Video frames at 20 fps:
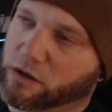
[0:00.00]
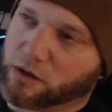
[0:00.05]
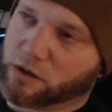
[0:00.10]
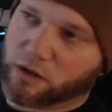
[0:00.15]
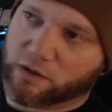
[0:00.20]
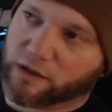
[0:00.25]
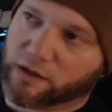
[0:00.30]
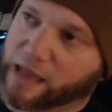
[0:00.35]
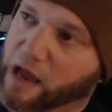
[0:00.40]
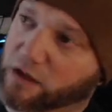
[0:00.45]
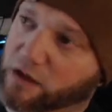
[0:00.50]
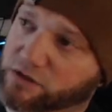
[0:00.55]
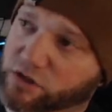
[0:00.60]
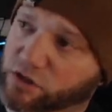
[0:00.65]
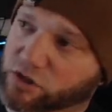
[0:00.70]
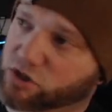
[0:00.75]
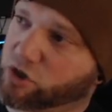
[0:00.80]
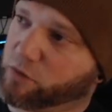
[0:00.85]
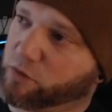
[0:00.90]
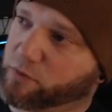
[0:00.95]
The council is
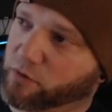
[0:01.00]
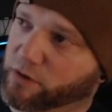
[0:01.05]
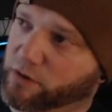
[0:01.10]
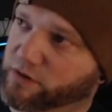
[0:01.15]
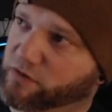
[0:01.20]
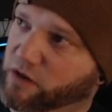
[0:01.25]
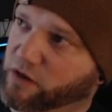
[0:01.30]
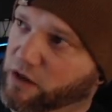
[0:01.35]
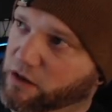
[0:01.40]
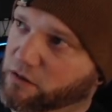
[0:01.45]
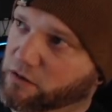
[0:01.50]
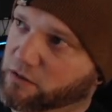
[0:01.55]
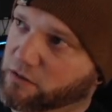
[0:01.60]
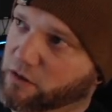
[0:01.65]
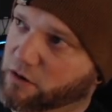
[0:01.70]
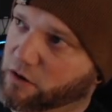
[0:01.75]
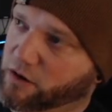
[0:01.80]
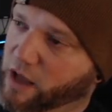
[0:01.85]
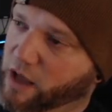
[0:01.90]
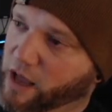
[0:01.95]
super risky.
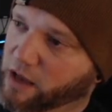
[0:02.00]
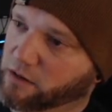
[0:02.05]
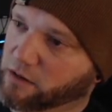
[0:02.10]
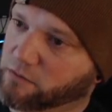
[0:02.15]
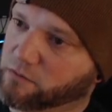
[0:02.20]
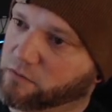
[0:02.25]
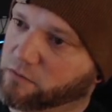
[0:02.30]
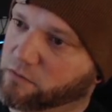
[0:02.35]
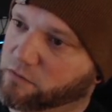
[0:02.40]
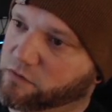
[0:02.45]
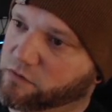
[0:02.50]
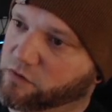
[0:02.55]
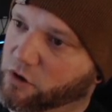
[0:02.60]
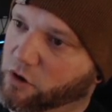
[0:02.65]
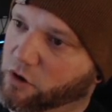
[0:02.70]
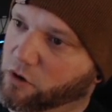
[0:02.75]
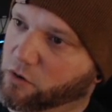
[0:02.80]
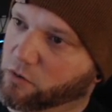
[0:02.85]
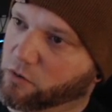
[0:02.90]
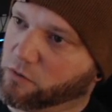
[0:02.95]
Okay,
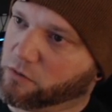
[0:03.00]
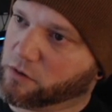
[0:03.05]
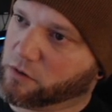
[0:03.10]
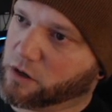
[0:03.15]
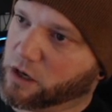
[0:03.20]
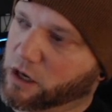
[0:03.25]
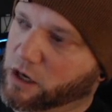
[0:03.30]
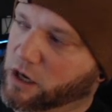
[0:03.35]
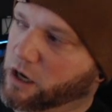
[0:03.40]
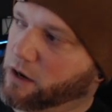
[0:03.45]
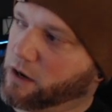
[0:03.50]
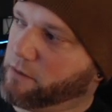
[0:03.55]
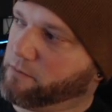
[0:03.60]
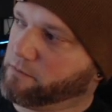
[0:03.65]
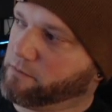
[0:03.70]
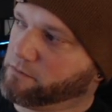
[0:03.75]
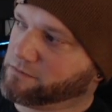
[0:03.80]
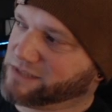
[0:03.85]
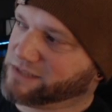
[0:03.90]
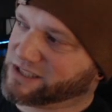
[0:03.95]
so
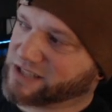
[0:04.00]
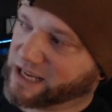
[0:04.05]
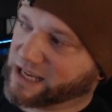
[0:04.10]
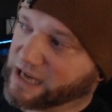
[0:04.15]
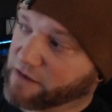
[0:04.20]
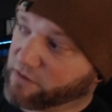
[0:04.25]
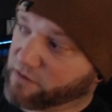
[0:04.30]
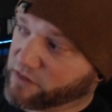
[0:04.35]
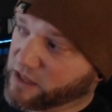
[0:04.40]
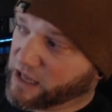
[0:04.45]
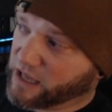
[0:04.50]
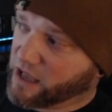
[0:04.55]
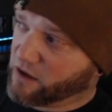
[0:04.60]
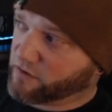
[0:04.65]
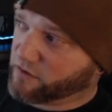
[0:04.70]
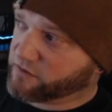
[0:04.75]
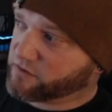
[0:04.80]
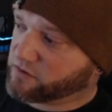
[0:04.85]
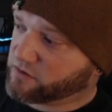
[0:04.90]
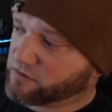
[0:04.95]
just like everything
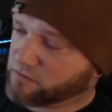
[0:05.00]
else.